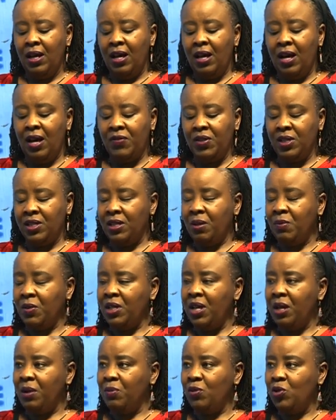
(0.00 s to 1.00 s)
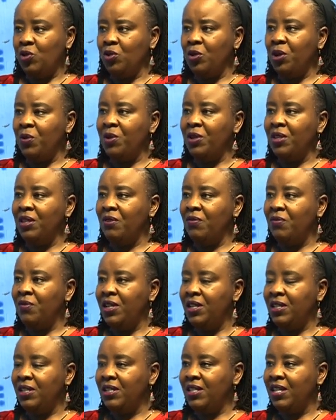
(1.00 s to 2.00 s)
after some time children within the
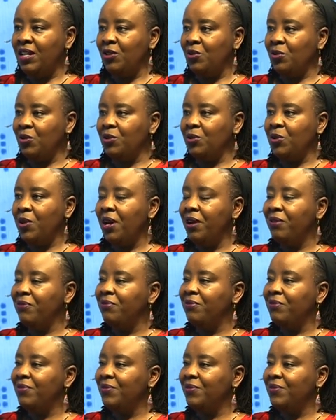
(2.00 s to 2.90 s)
village tend to also have